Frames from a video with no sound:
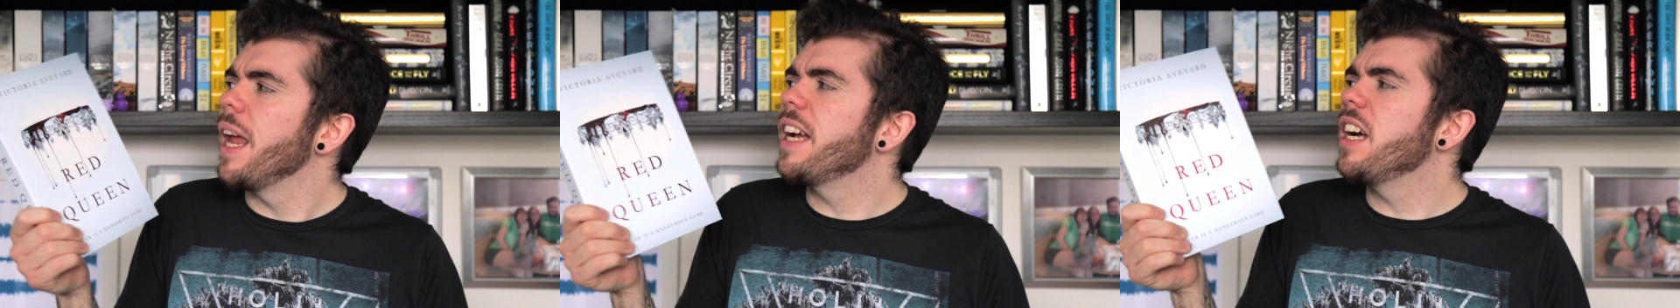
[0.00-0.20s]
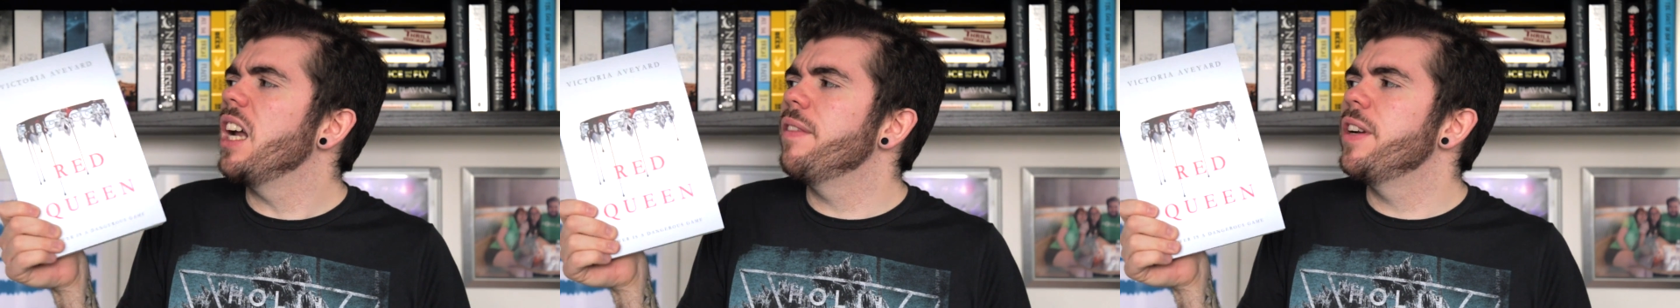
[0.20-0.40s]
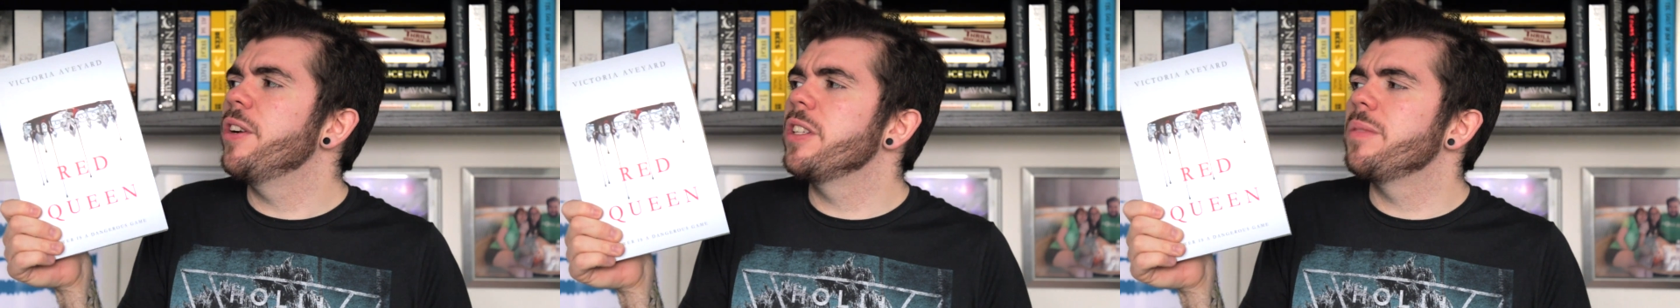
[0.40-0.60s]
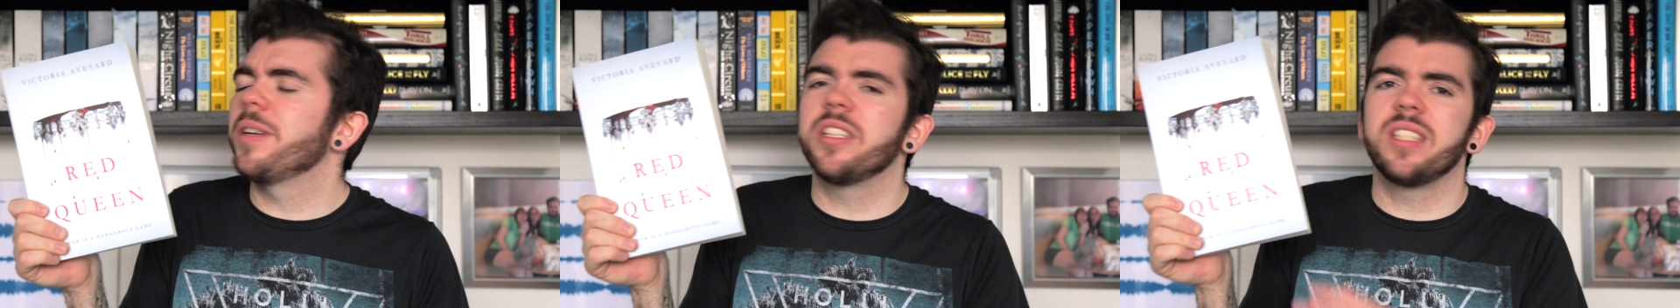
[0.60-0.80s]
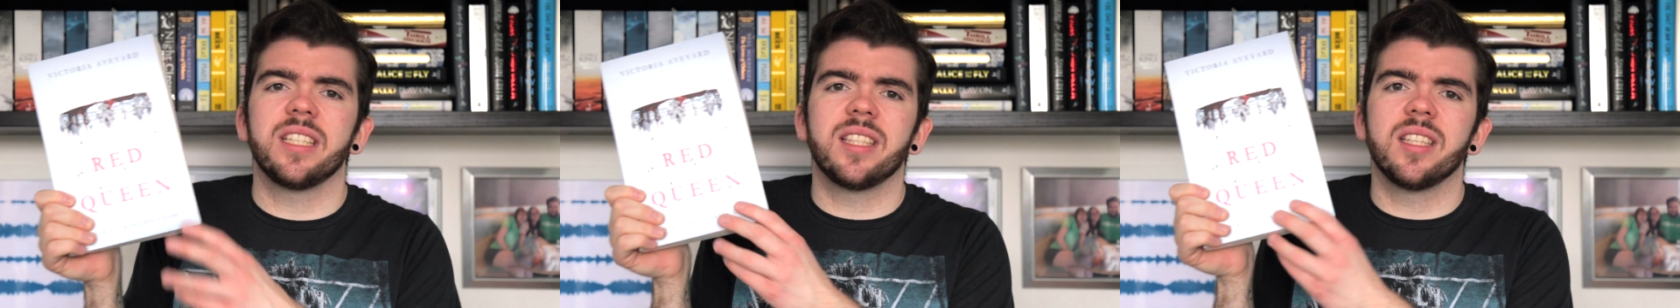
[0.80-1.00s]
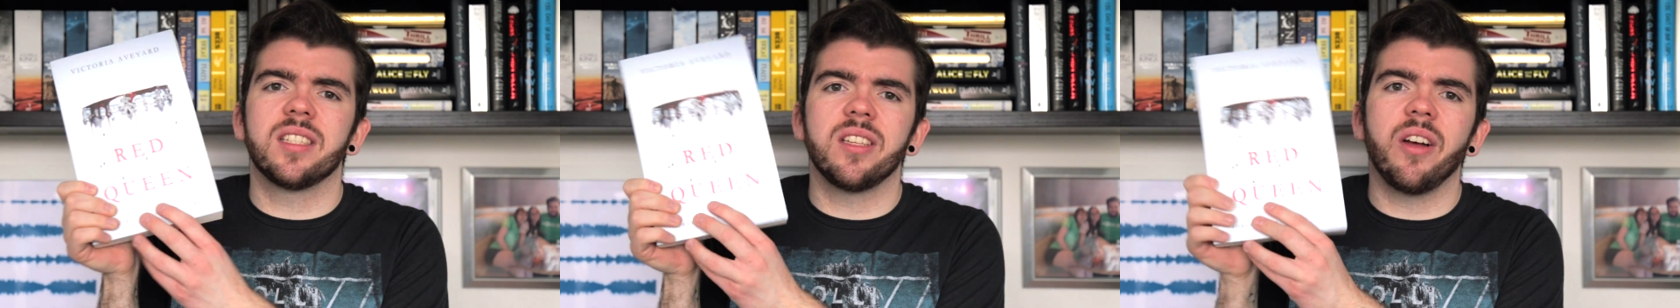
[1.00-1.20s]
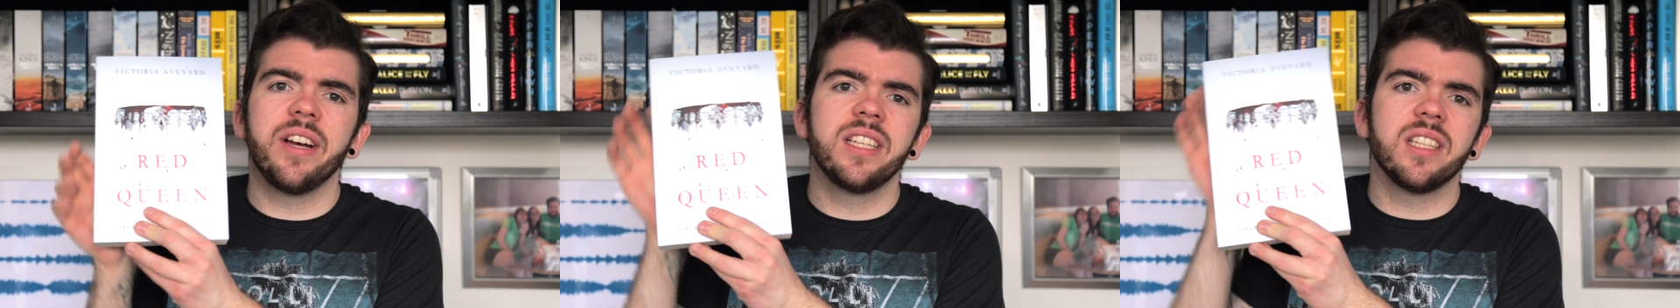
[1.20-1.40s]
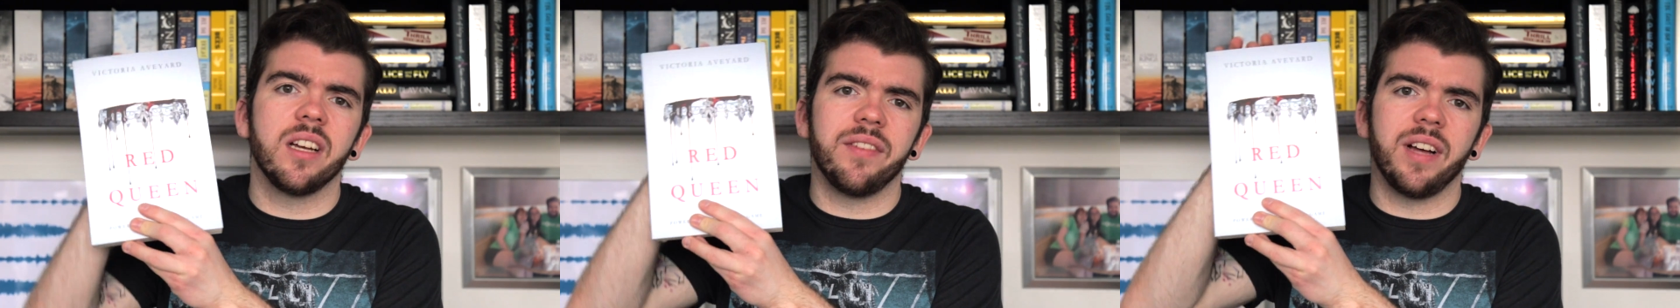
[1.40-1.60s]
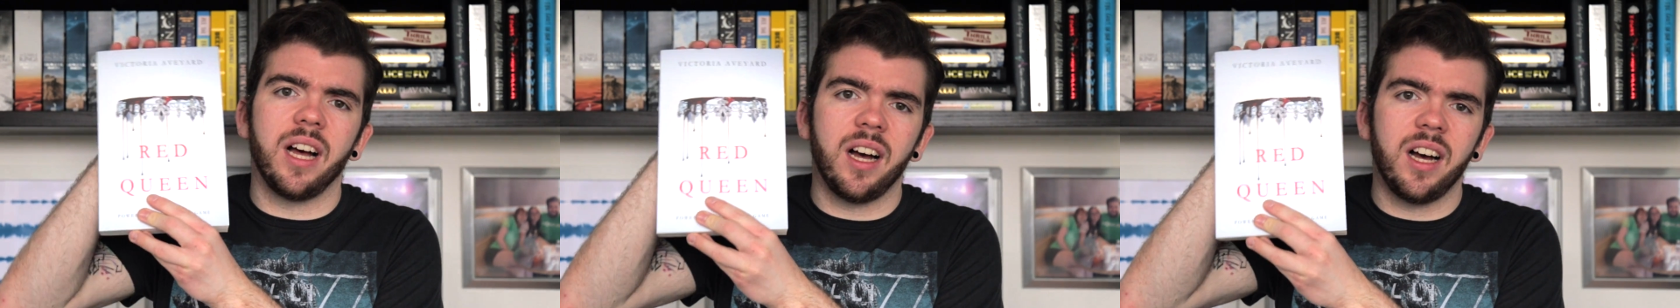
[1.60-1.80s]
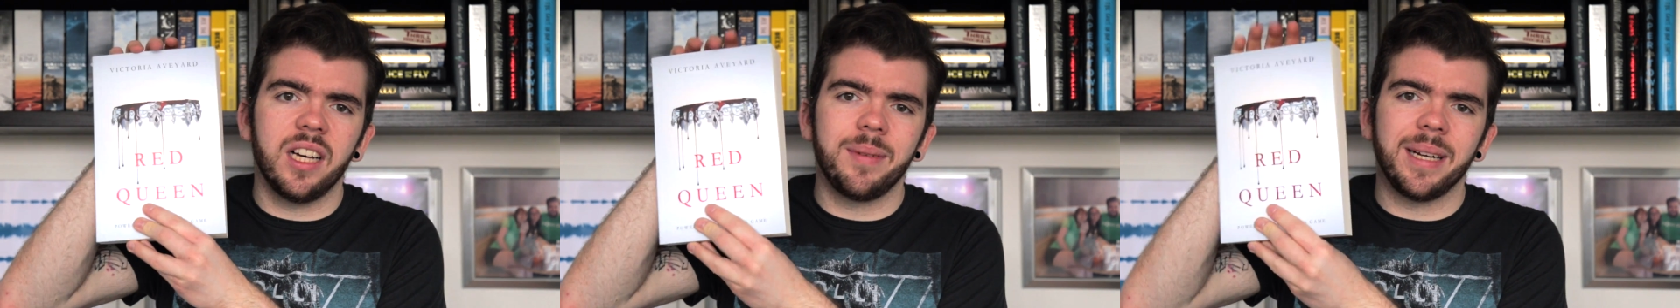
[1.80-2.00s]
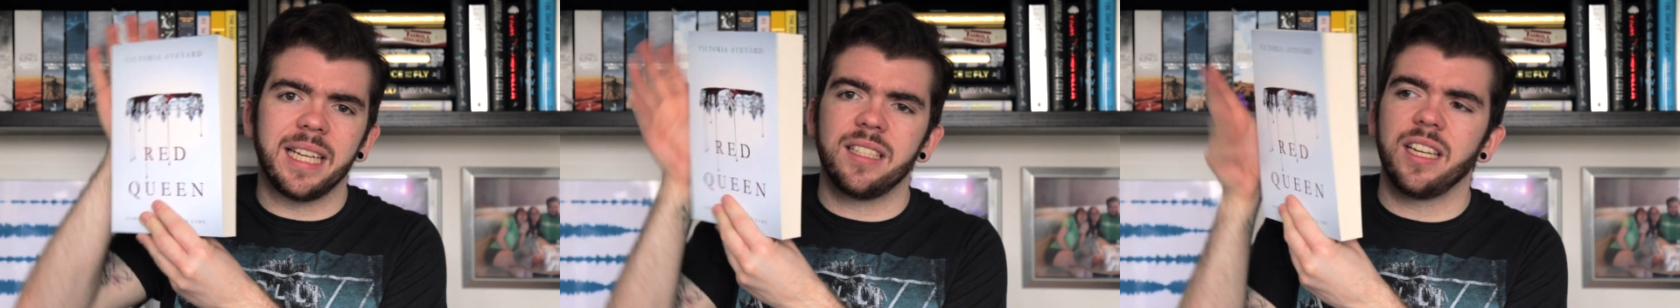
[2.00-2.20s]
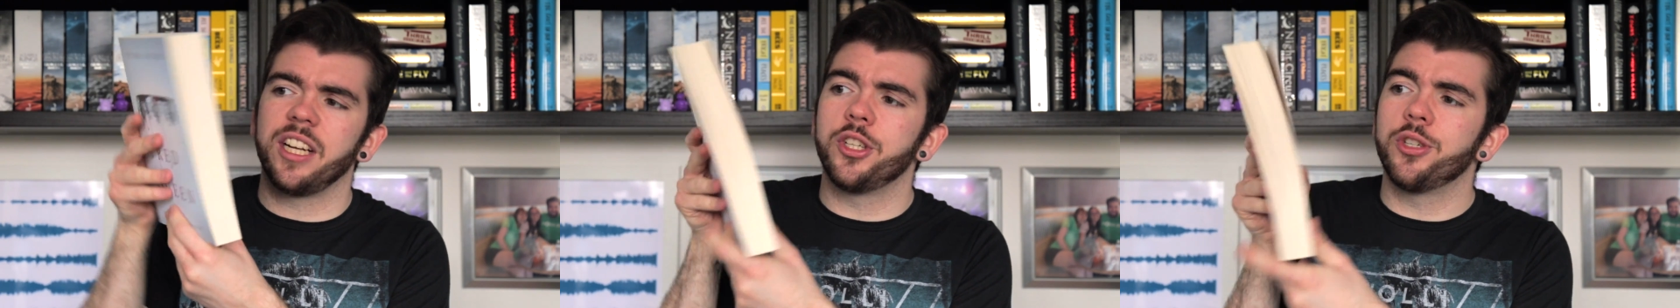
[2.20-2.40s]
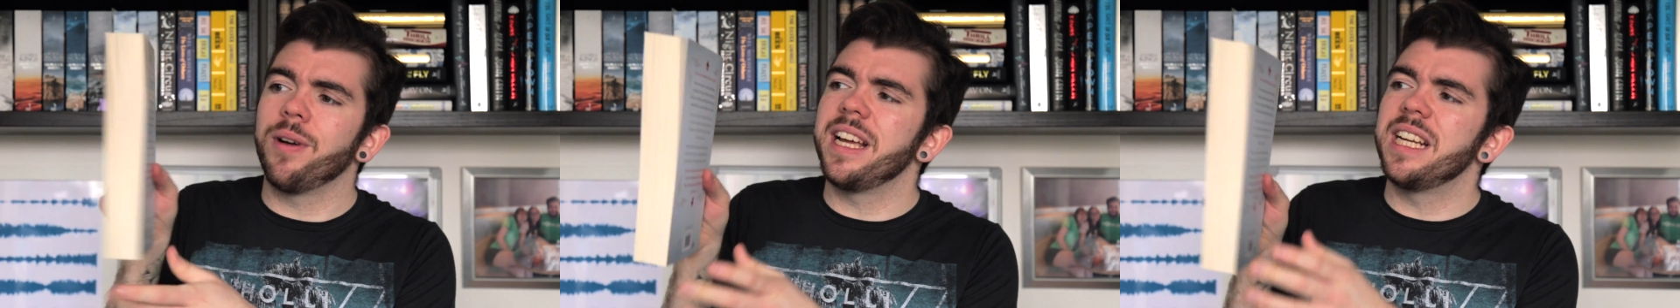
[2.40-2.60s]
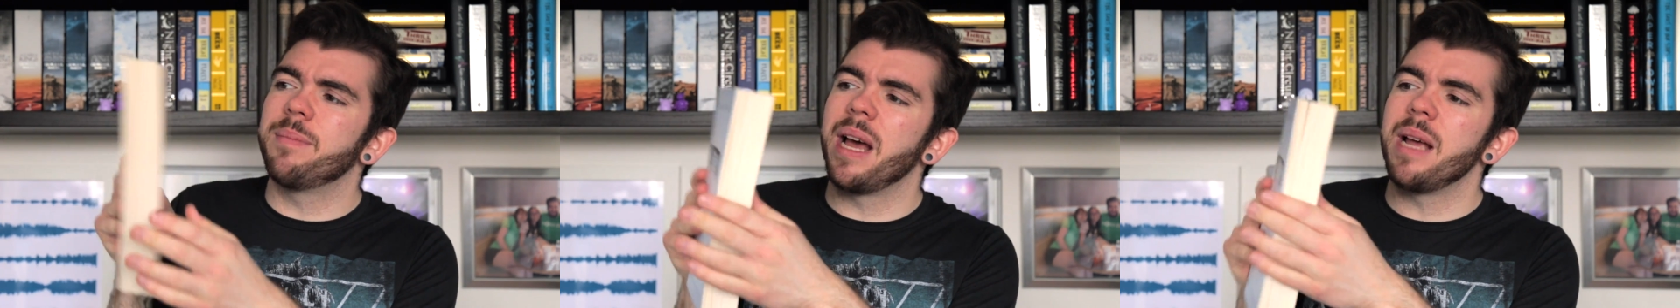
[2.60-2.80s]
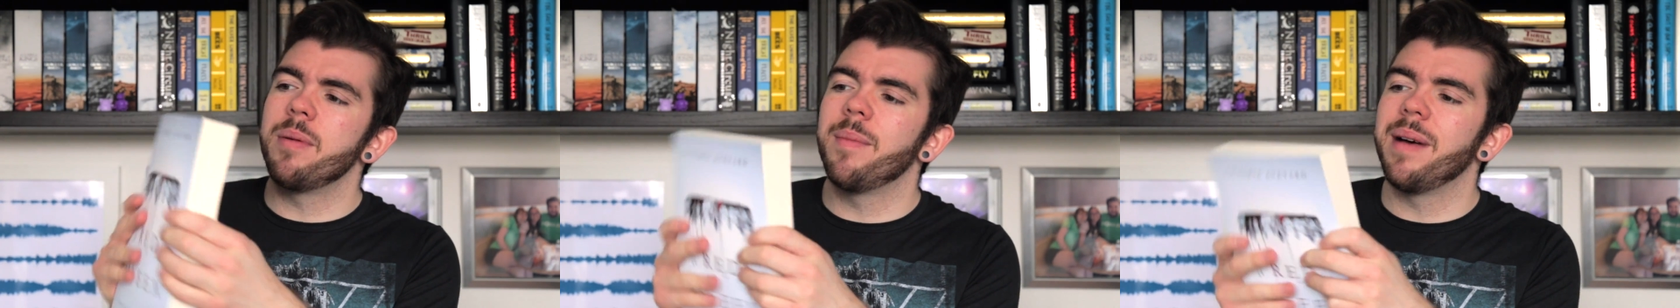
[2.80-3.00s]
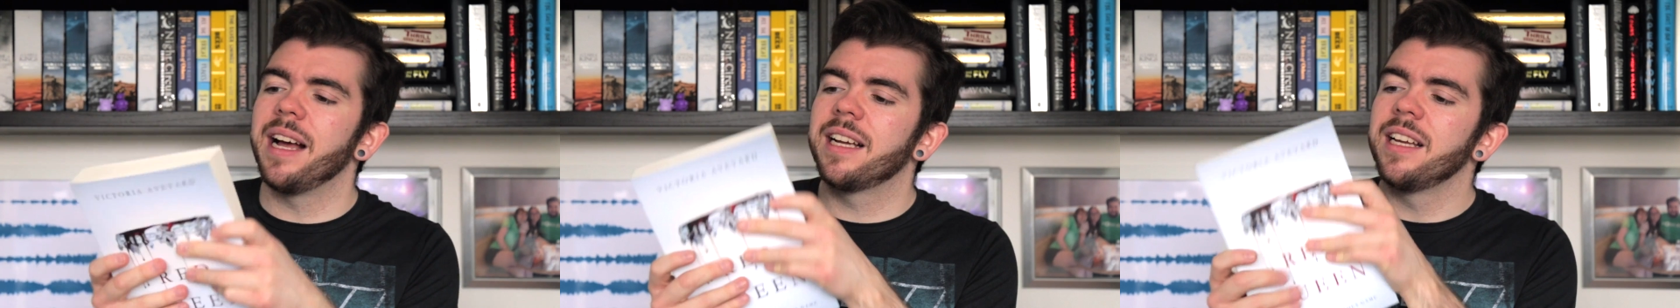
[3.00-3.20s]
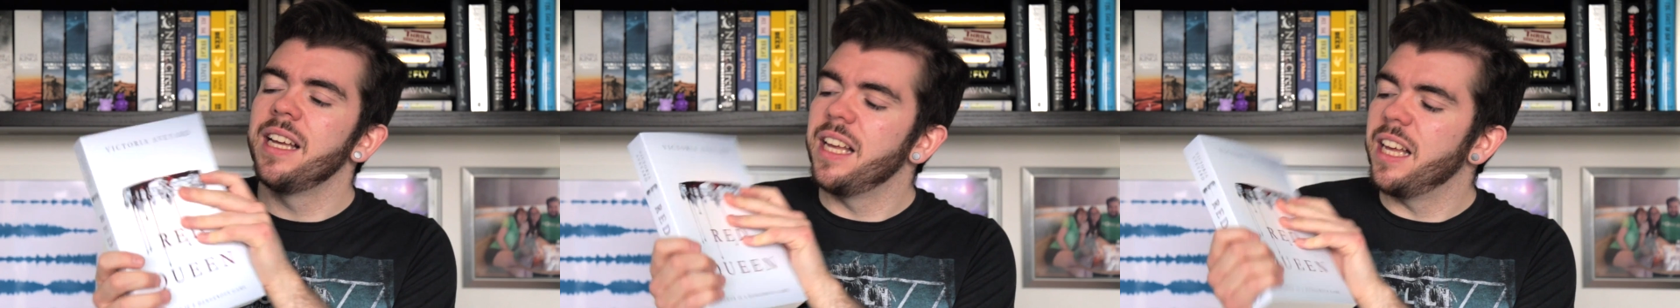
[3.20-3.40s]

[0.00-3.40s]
It kind of annoys me because it's the size of a hardback, it's like a trade paperback,